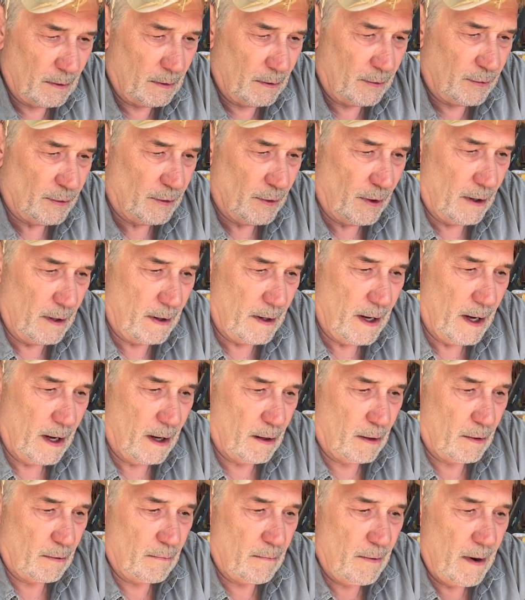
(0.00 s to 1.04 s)
start
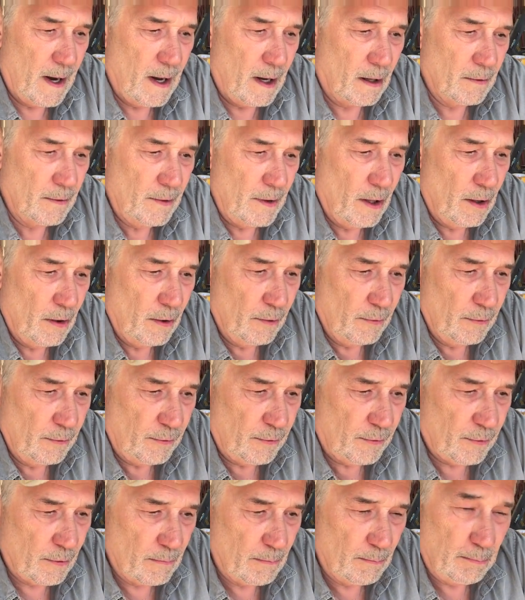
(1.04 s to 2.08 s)
out a round nose,
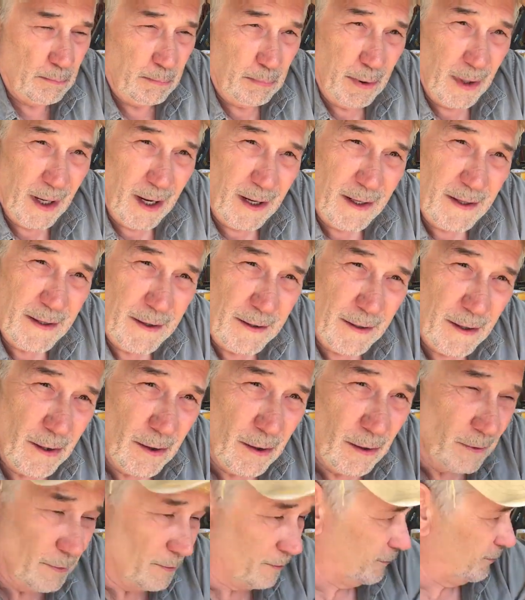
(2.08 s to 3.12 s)
blunt
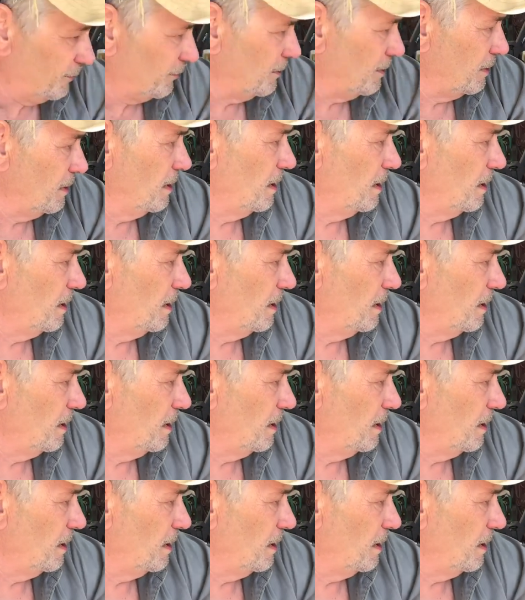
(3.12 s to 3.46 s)
nose.